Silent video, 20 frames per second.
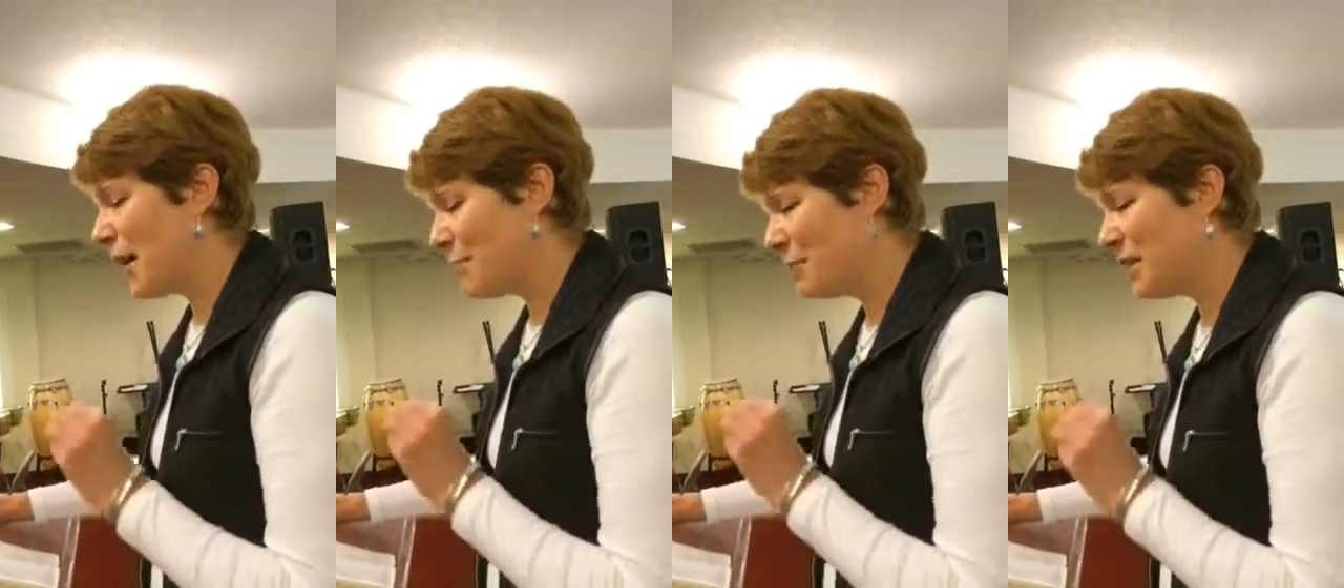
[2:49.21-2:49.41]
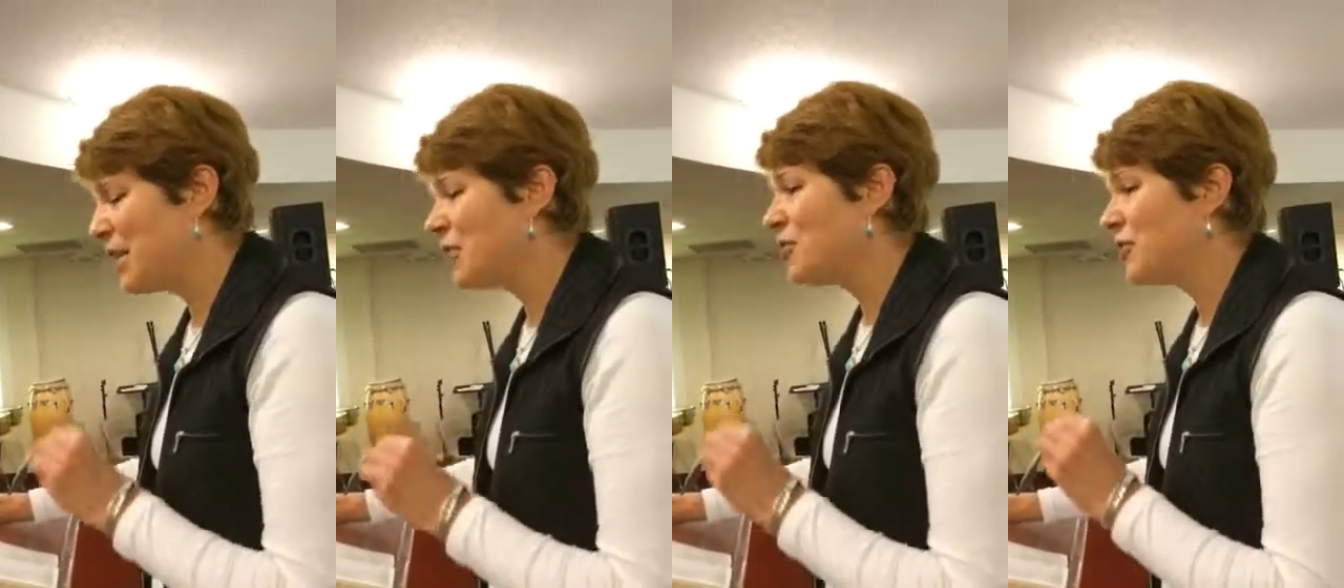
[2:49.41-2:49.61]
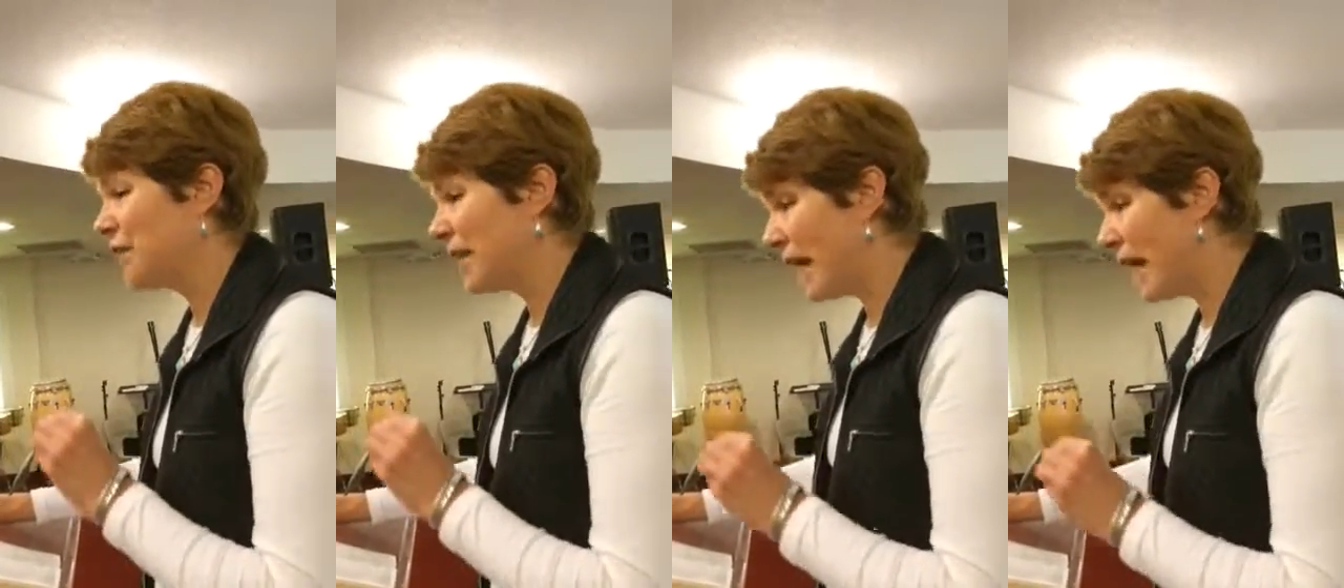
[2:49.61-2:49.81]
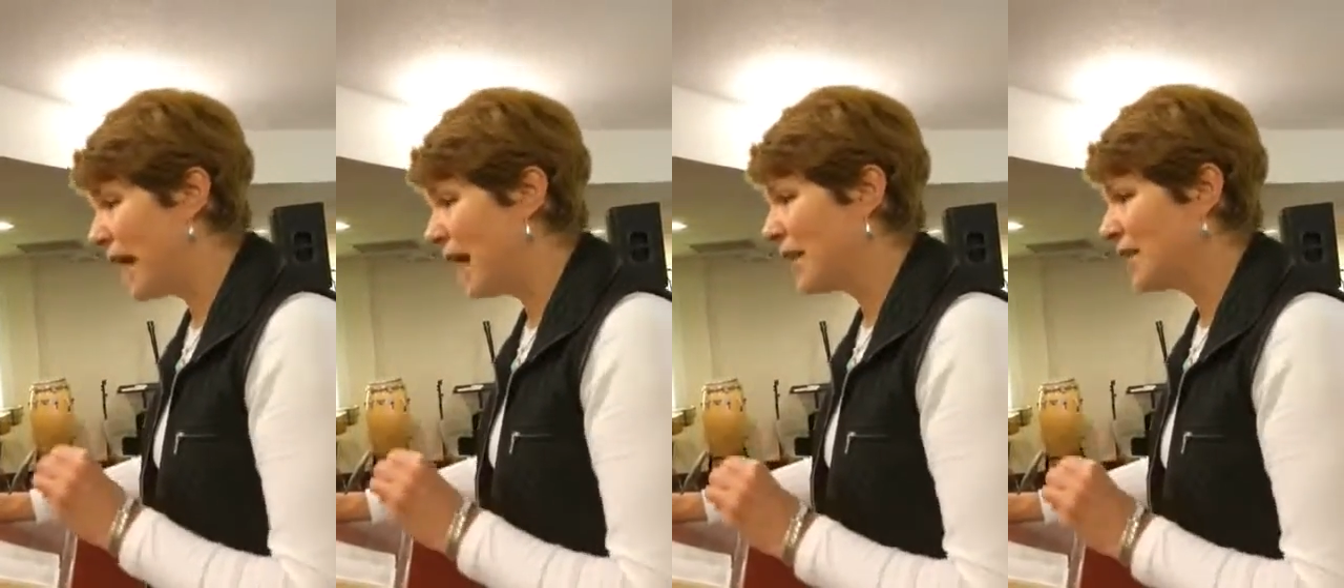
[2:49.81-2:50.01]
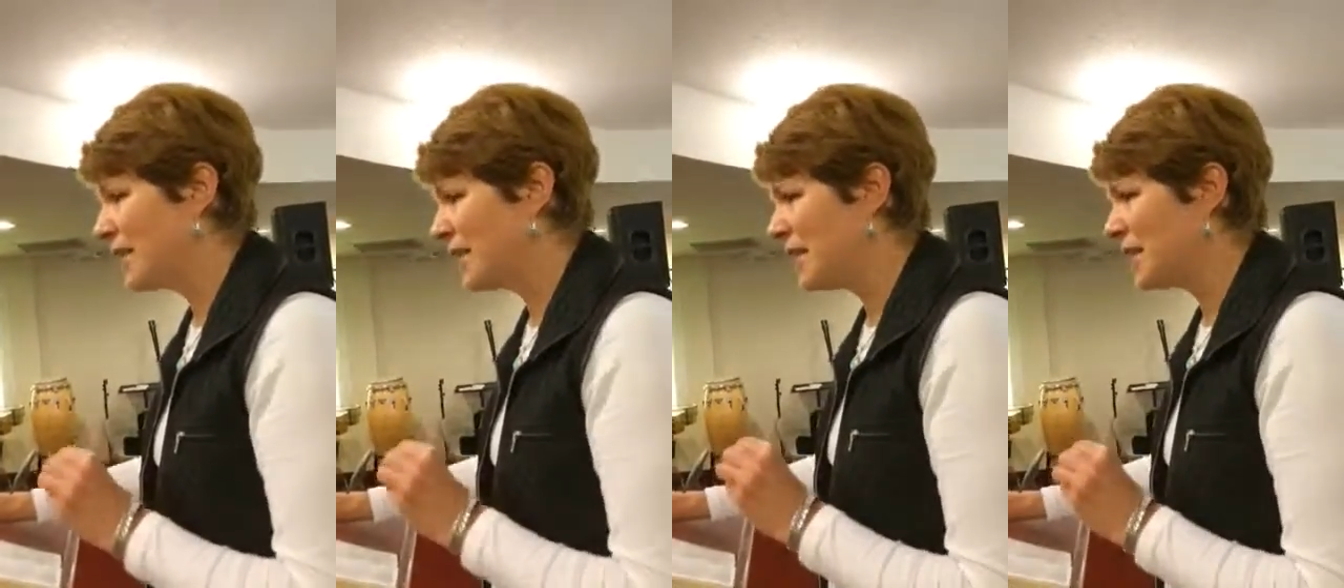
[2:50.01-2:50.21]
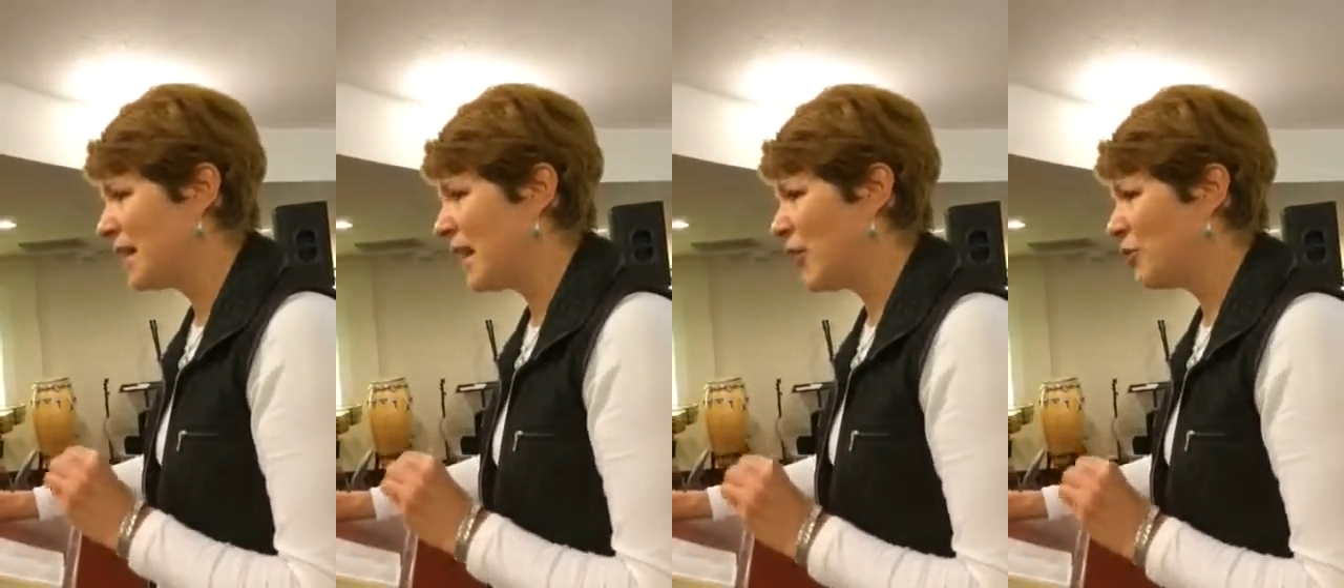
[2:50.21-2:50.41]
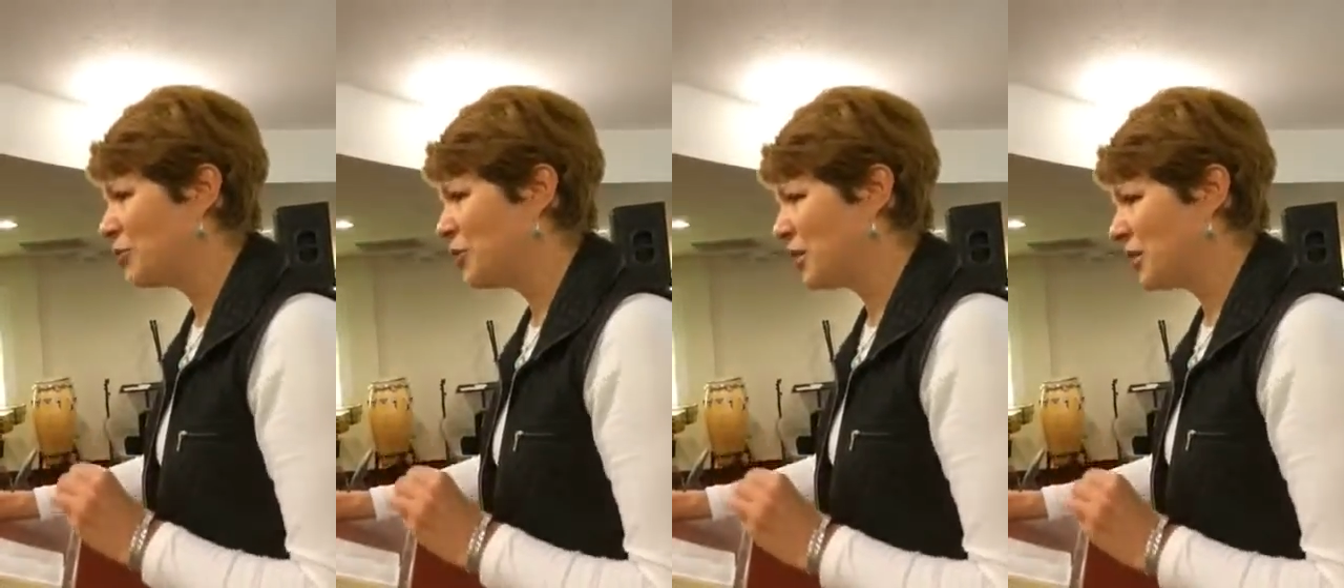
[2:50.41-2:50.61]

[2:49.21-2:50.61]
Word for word: I mean dead in our